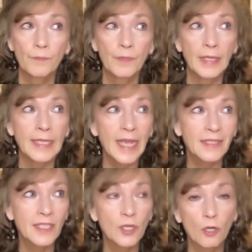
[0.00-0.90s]

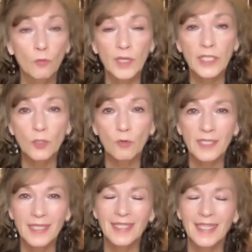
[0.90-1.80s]
Yes, there are
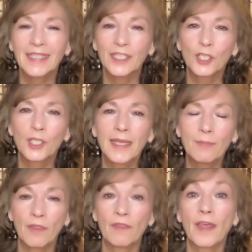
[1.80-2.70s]
resources initially,
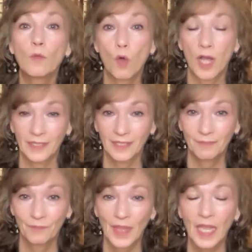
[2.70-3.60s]
but then what?
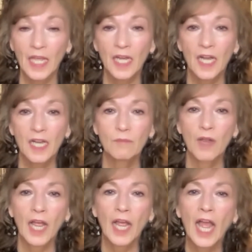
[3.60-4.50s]

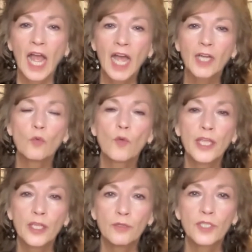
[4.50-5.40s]
How do we
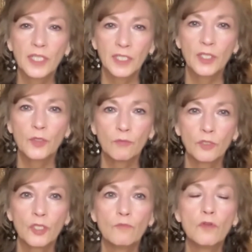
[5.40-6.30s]
use it to
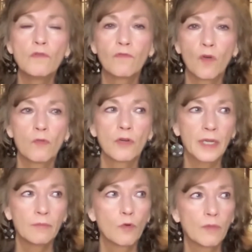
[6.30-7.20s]
move forward
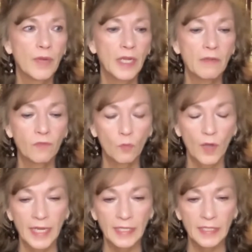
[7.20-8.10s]
in more meaningful
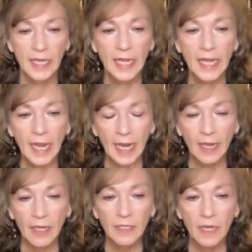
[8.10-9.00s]
ways?
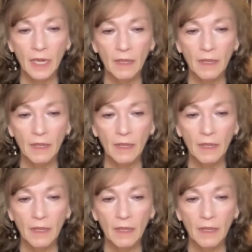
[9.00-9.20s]
And